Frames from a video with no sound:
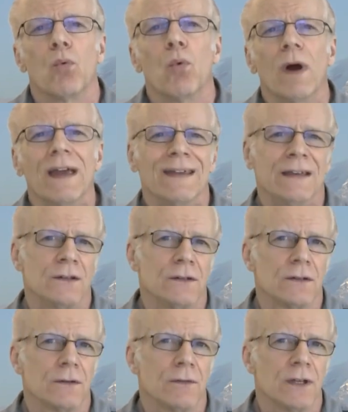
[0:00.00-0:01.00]

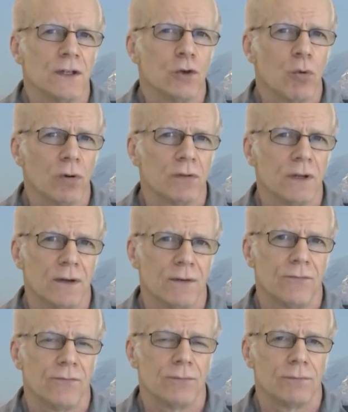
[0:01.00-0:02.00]
ways that you will
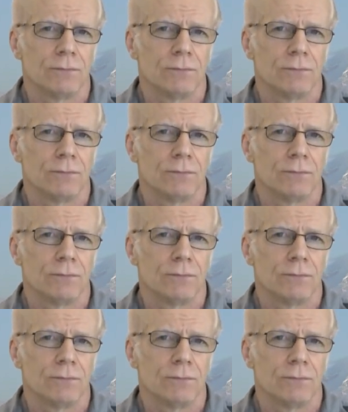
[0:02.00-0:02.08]
live.